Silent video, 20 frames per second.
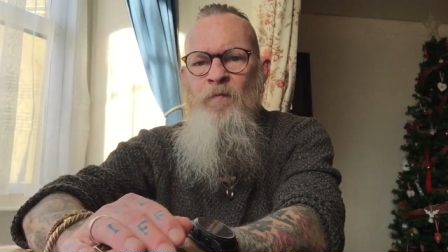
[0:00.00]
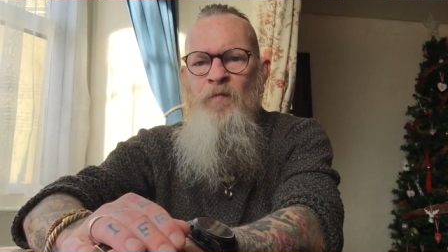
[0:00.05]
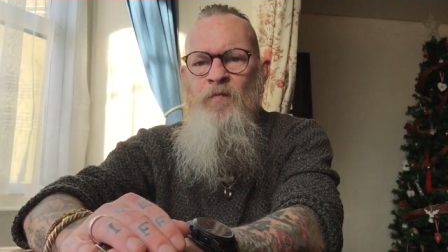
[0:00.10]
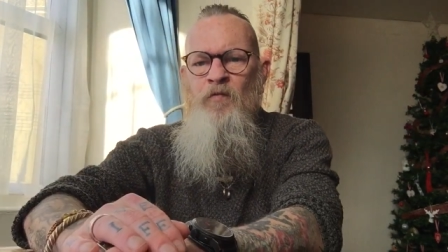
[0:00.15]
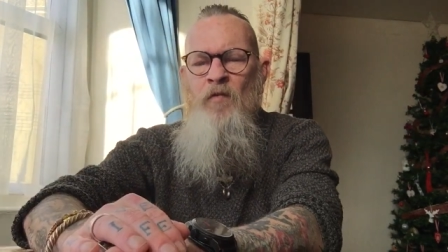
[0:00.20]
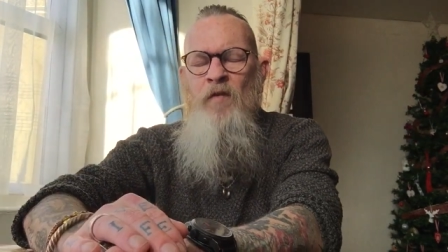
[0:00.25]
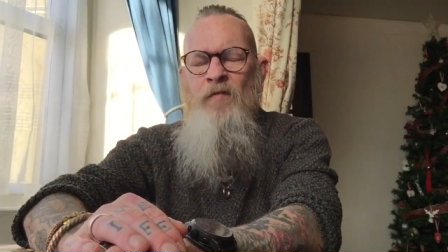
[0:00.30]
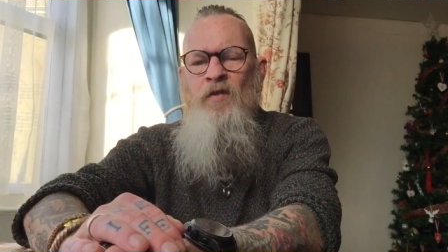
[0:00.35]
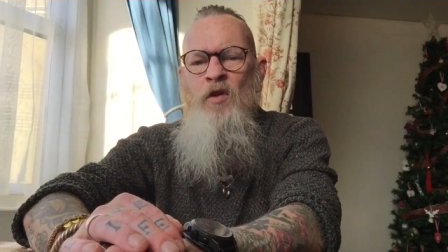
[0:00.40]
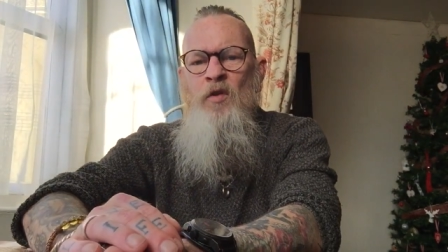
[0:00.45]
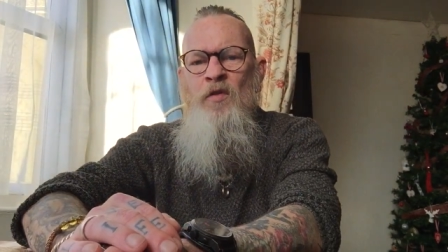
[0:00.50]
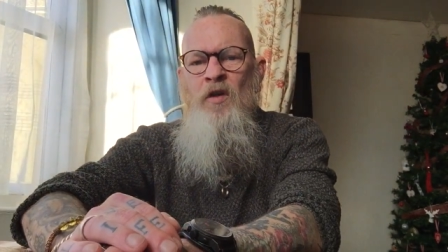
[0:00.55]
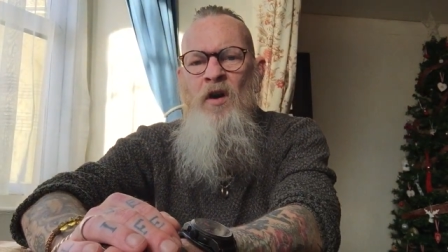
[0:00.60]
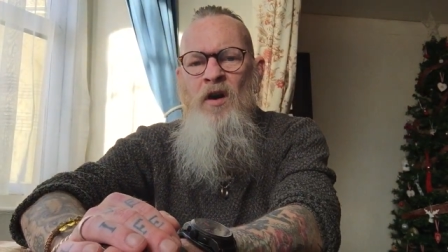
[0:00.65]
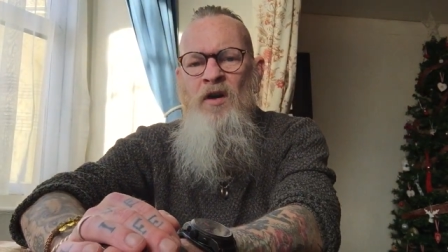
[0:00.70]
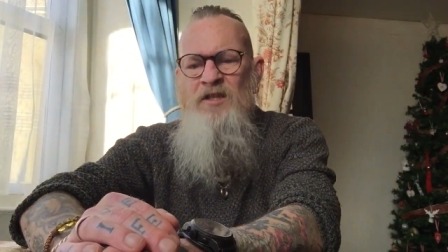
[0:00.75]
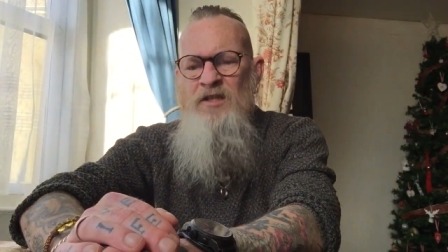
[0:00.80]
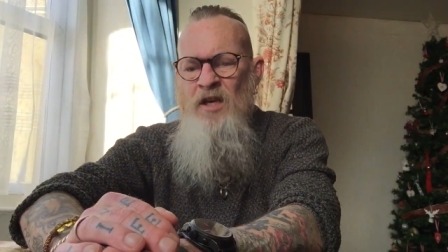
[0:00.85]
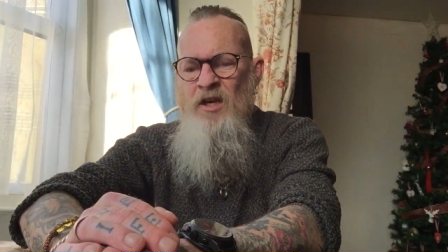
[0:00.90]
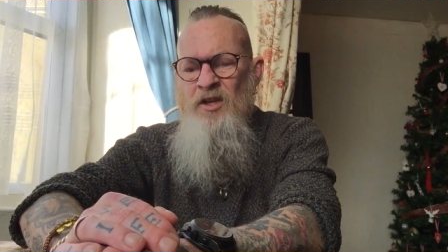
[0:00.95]
review that
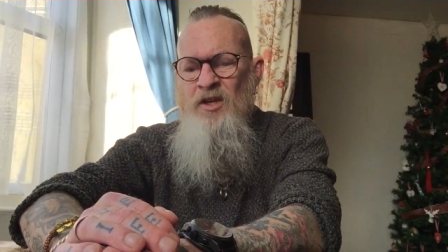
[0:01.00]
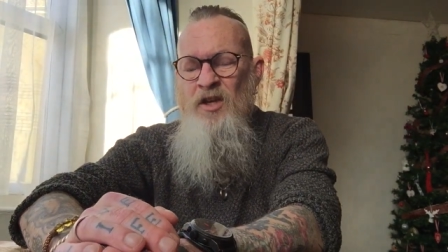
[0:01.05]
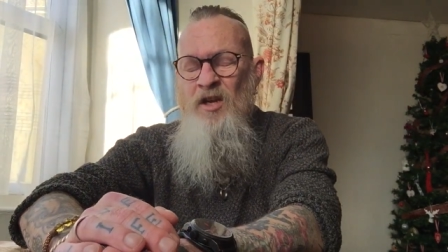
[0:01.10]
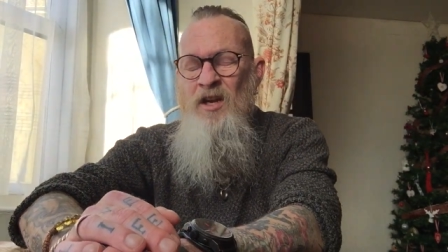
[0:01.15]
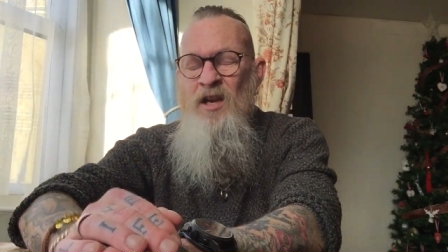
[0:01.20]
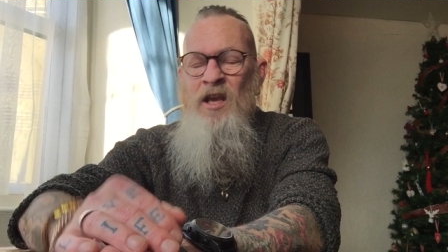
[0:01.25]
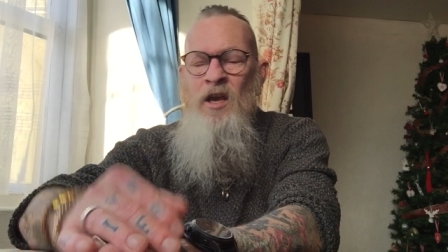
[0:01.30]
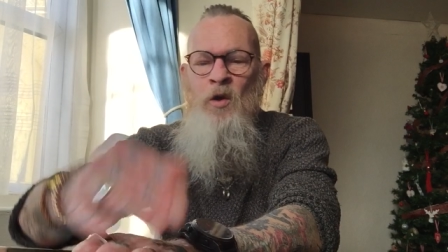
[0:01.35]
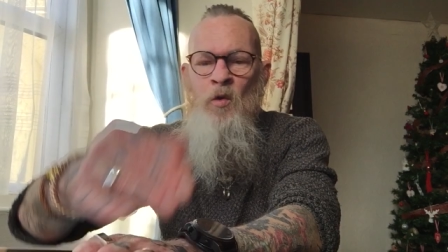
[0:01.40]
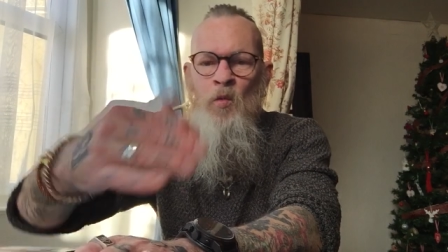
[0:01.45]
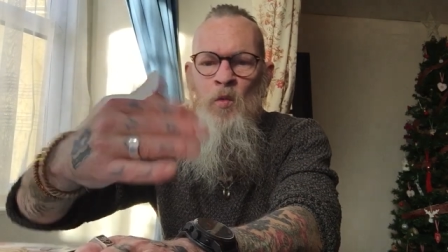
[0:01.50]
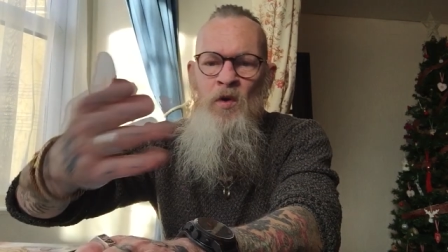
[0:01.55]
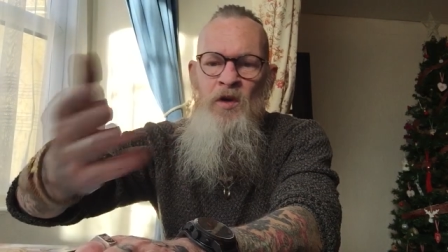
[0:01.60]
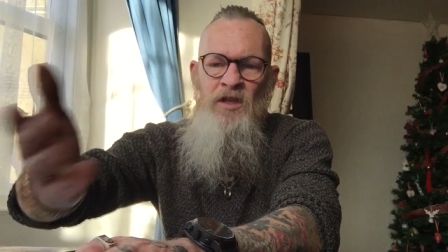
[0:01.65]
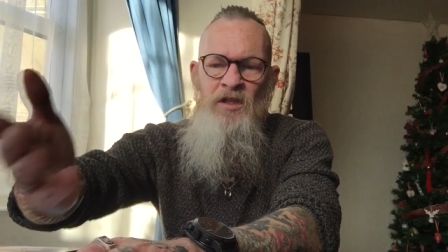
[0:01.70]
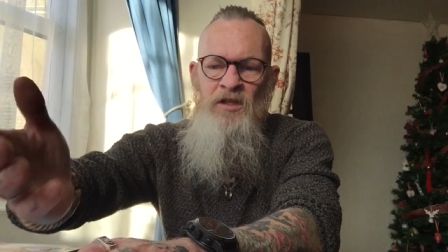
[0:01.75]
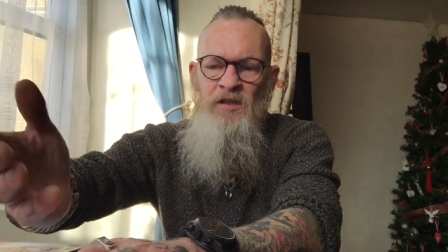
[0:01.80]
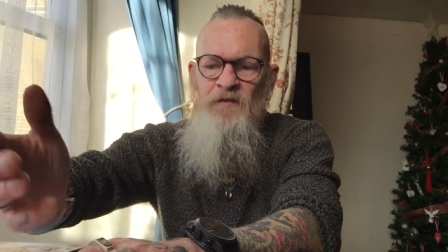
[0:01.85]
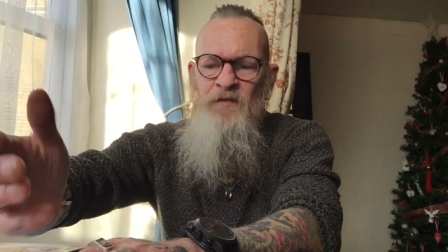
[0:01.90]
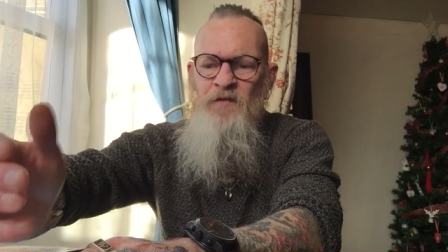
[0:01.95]
I done earlier
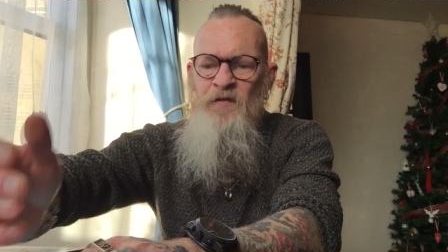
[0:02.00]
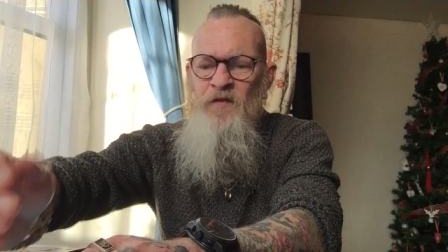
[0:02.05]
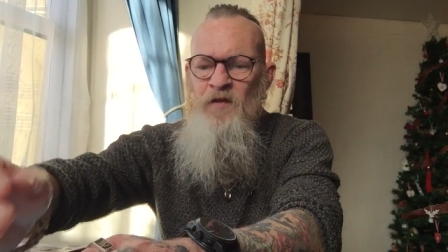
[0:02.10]
was